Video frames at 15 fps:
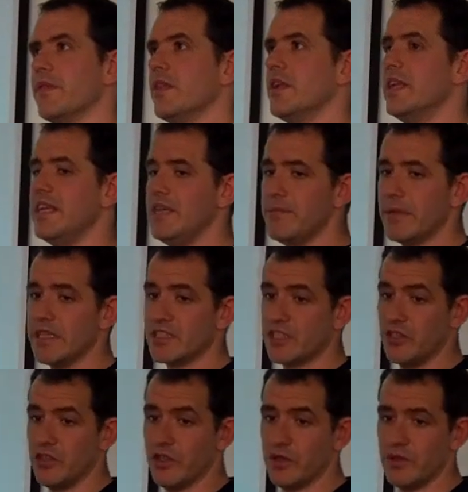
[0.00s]
the, the, lean
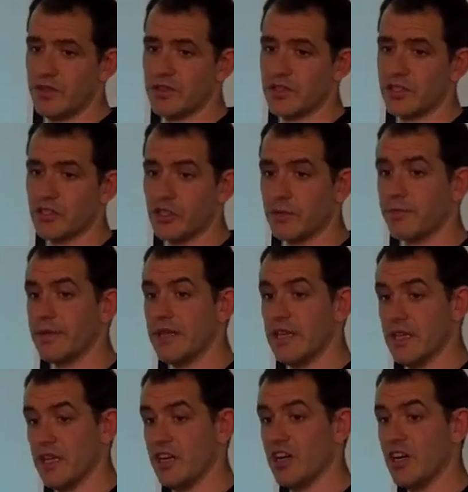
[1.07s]
meats you use should
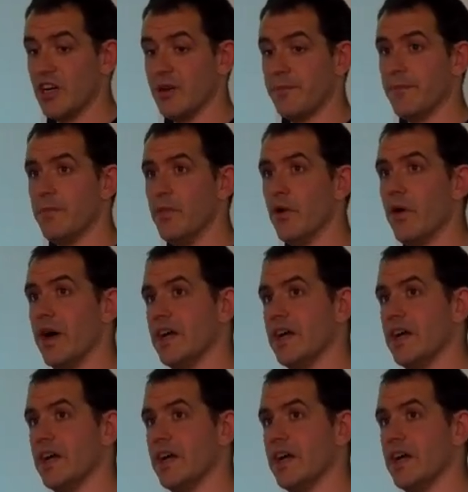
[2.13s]
be uh,